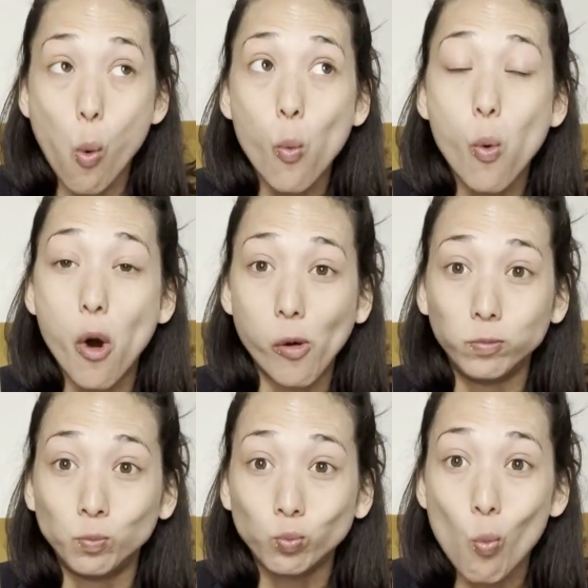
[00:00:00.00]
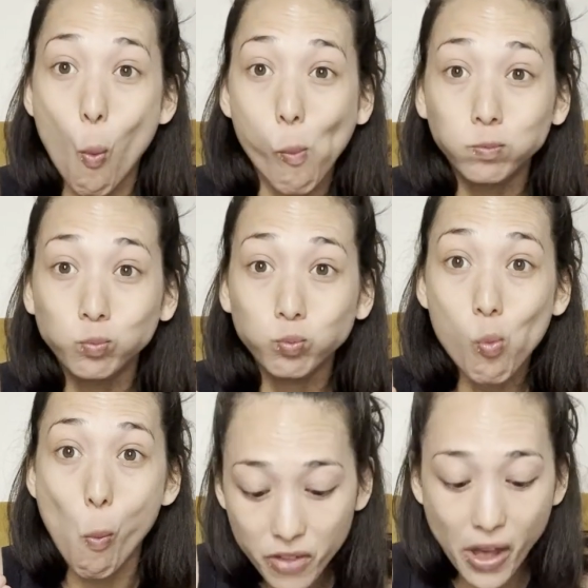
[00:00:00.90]
Whoa.
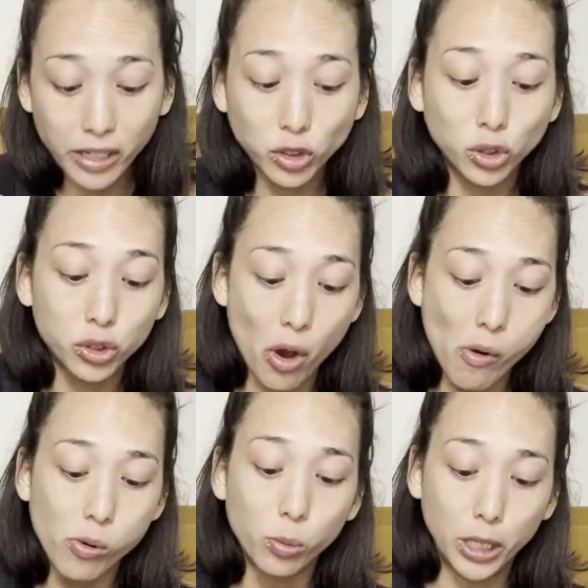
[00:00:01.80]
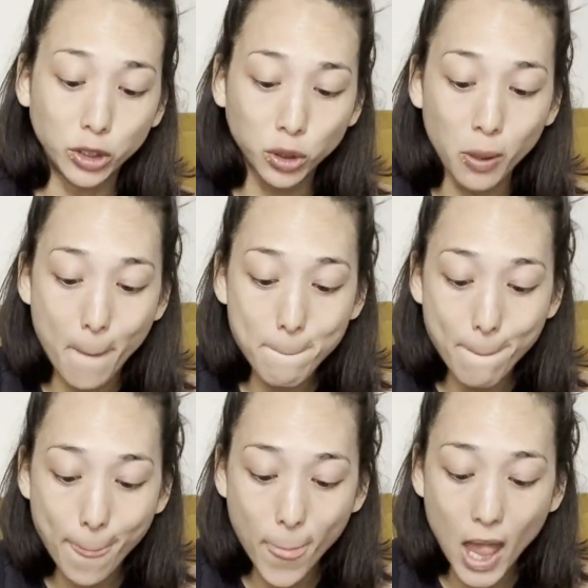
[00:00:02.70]
That is so rich,
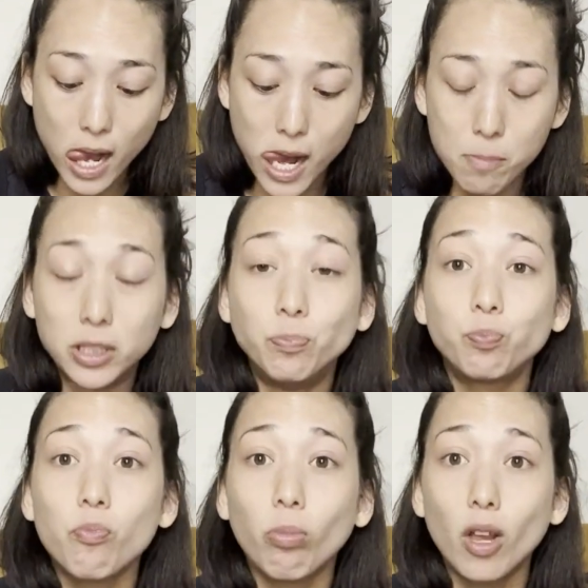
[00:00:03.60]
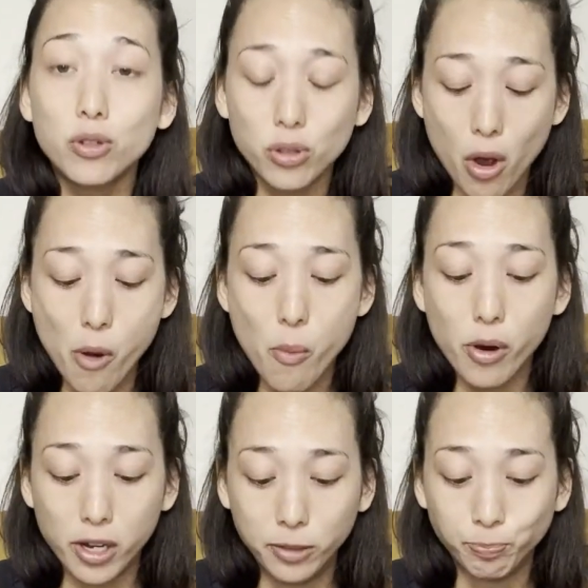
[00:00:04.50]
but so
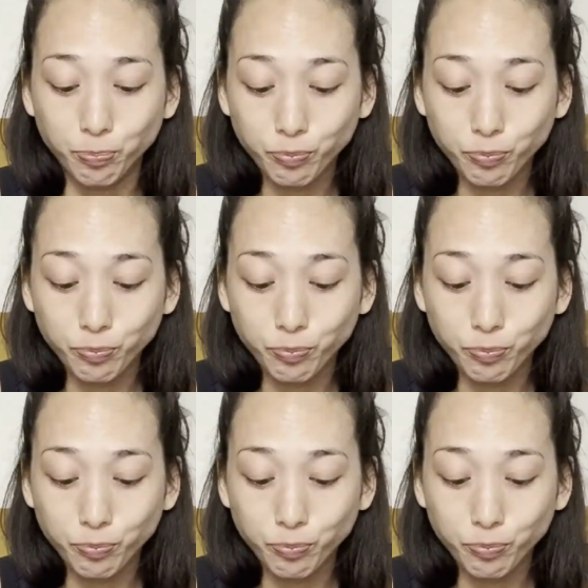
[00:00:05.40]
good.